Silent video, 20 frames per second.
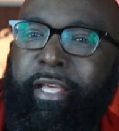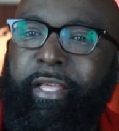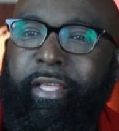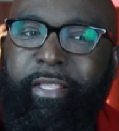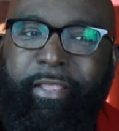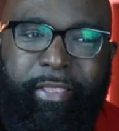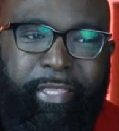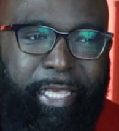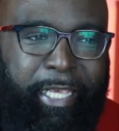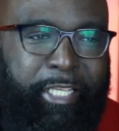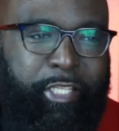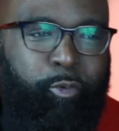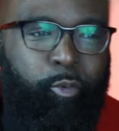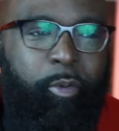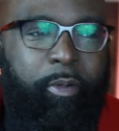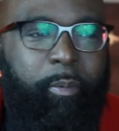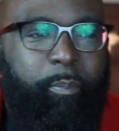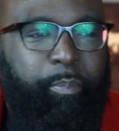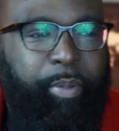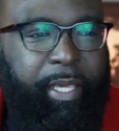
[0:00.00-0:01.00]
This
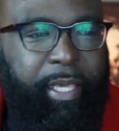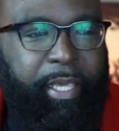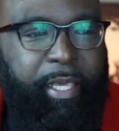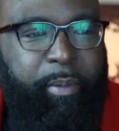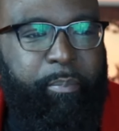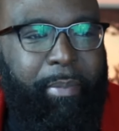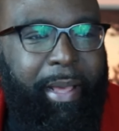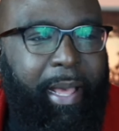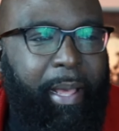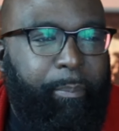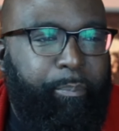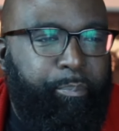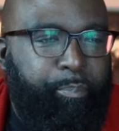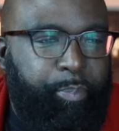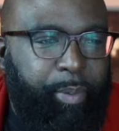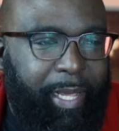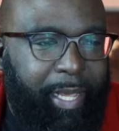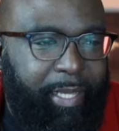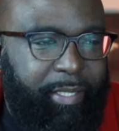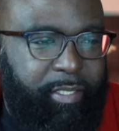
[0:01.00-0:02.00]
will be my
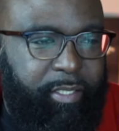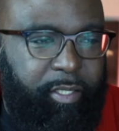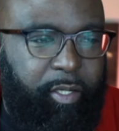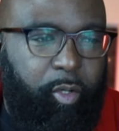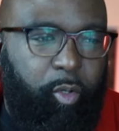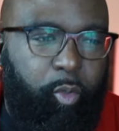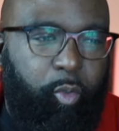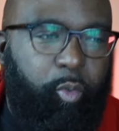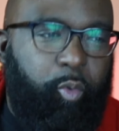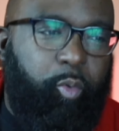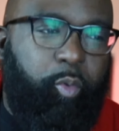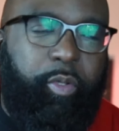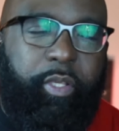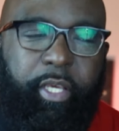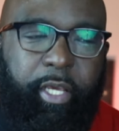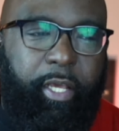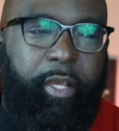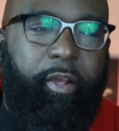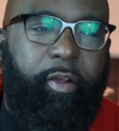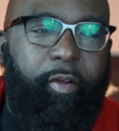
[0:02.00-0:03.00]
best school
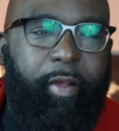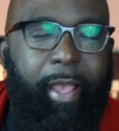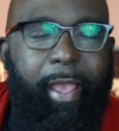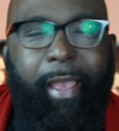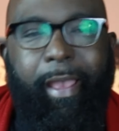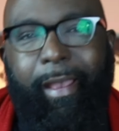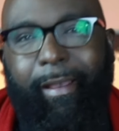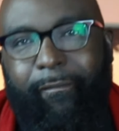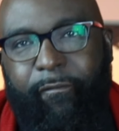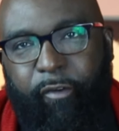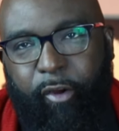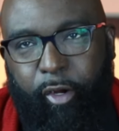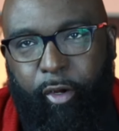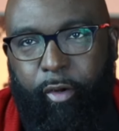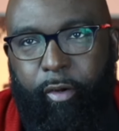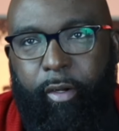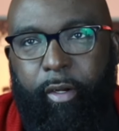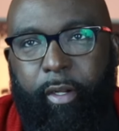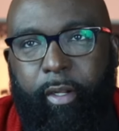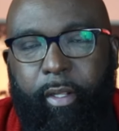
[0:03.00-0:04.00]
year
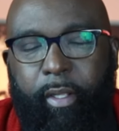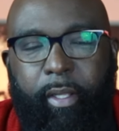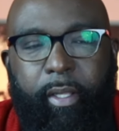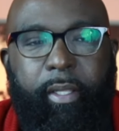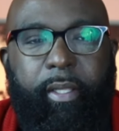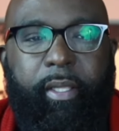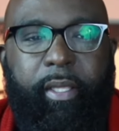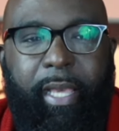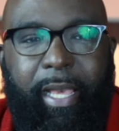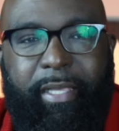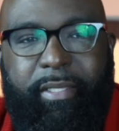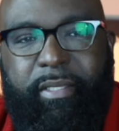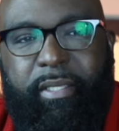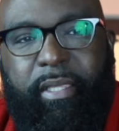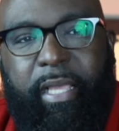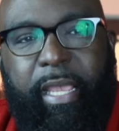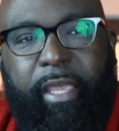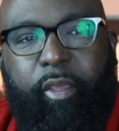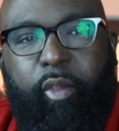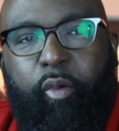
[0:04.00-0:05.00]
ever. Yes,
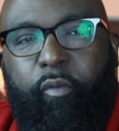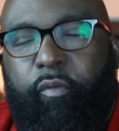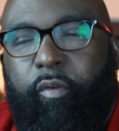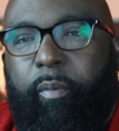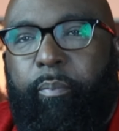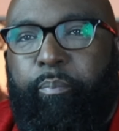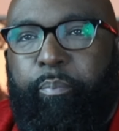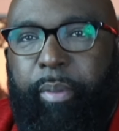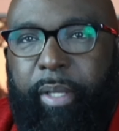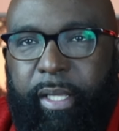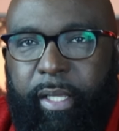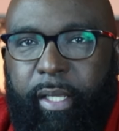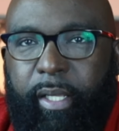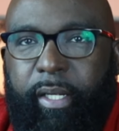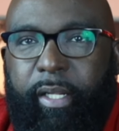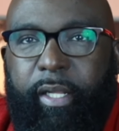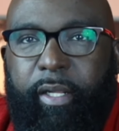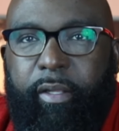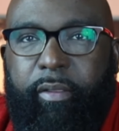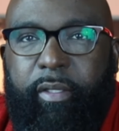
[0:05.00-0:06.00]
thank you for
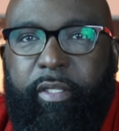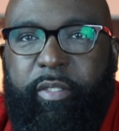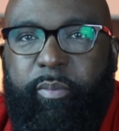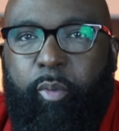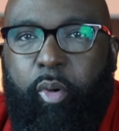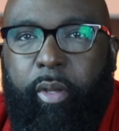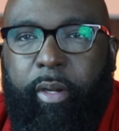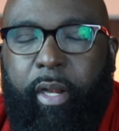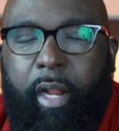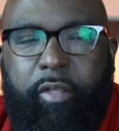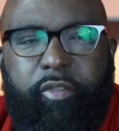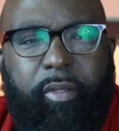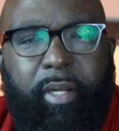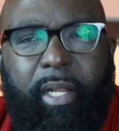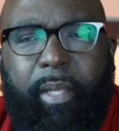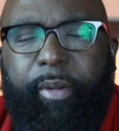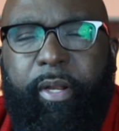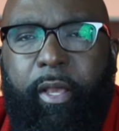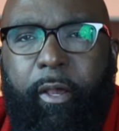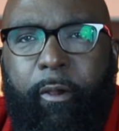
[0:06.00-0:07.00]
being here this morning. Also,
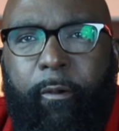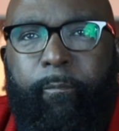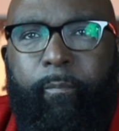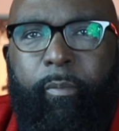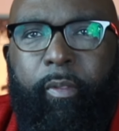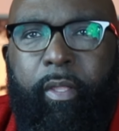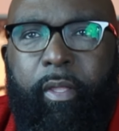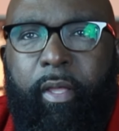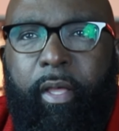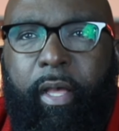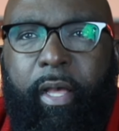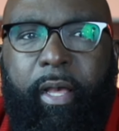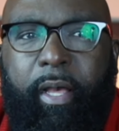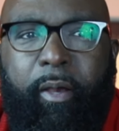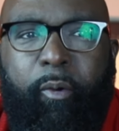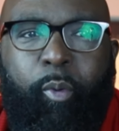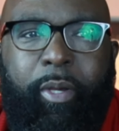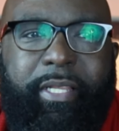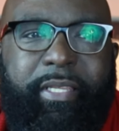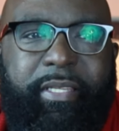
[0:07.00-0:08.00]
let me know
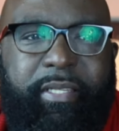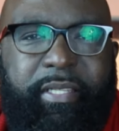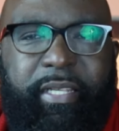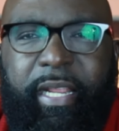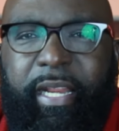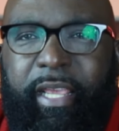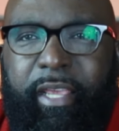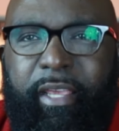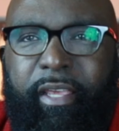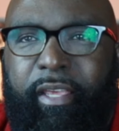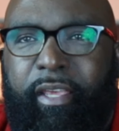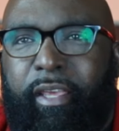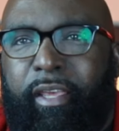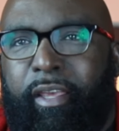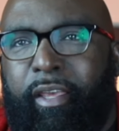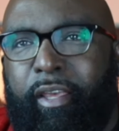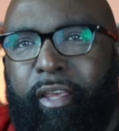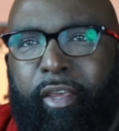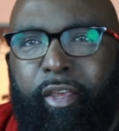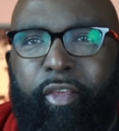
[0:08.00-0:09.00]
what city
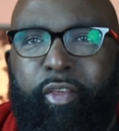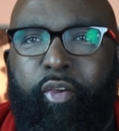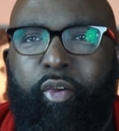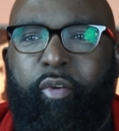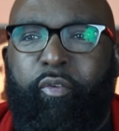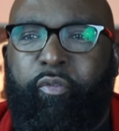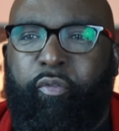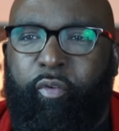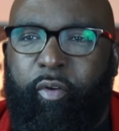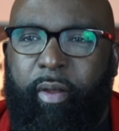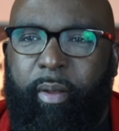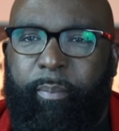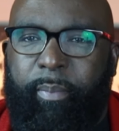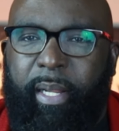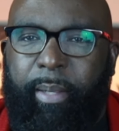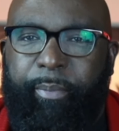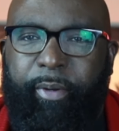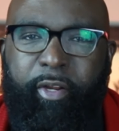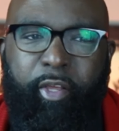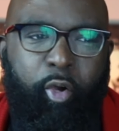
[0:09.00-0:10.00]
you're from.
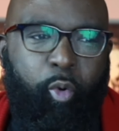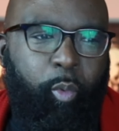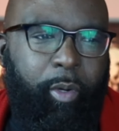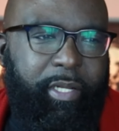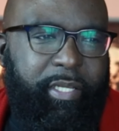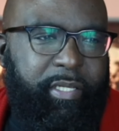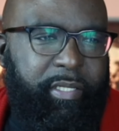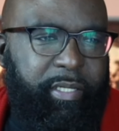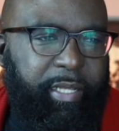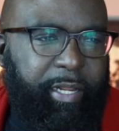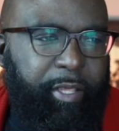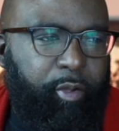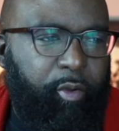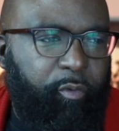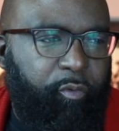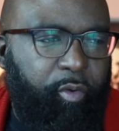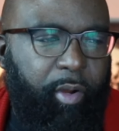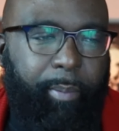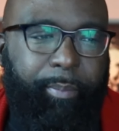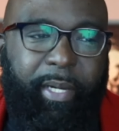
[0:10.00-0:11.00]
Let me know what city
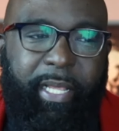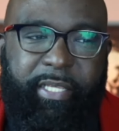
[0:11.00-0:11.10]
you're from.